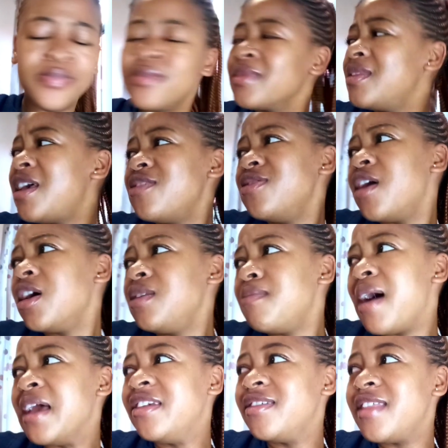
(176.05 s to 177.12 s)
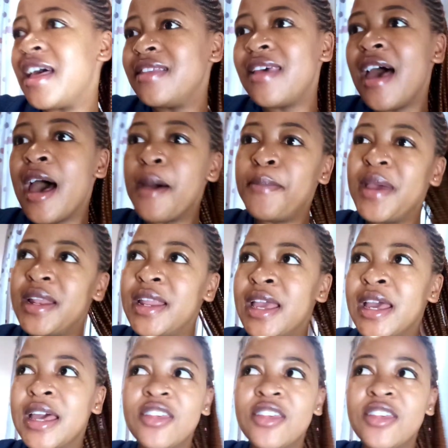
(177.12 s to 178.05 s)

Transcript: There's not much that's happening.